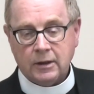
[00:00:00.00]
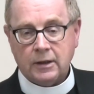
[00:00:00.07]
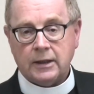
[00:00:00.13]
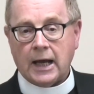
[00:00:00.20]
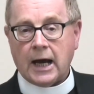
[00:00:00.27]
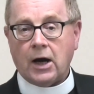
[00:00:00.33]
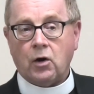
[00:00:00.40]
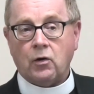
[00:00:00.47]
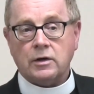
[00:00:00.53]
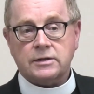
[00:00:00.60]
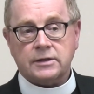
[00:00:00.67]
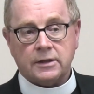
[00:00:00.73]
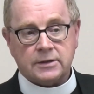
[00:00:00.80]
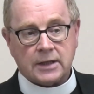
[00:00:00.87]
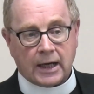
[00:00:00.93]
Now's
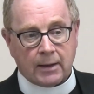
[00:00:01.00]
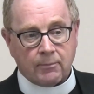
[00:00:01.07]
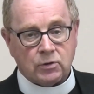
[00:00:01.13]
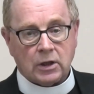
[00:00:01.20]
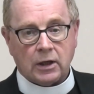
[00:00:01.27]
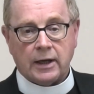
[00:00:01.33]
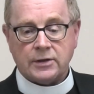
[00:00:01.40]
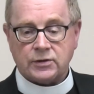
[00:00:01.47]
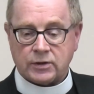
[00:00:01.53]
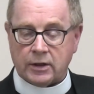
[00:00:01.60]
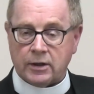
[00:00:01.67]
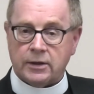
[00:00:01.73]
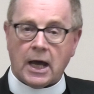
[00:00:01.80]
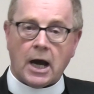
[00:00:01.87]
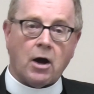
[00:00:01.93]
the time to
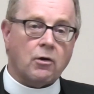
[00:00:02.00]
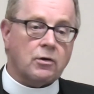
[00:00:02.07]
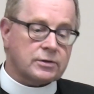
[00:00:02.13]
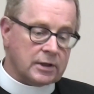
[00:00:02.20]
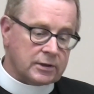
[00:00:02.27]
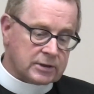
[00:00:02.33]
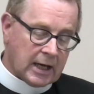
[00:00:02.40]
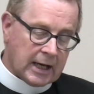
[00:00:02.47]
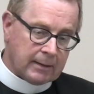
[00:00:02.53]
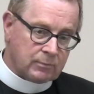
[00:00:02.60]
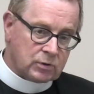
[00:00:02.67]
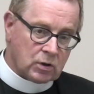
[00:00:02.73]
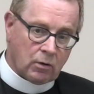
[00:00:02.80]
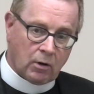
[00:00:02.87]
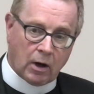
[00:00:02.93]
listen. Now's the
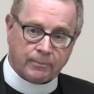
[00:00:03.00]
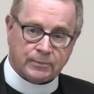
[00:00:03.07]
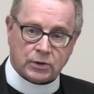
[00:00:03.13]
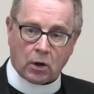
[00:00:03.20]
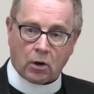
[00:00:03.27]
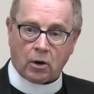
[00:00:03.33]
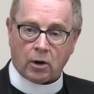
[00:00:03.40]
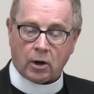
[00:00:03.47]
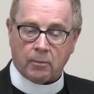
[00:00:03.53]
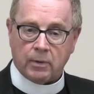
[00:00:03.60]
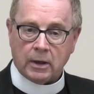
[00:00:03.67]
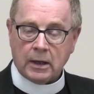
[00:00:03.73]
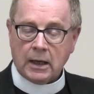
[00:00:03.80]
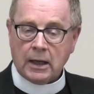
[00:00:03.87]
time to absorb.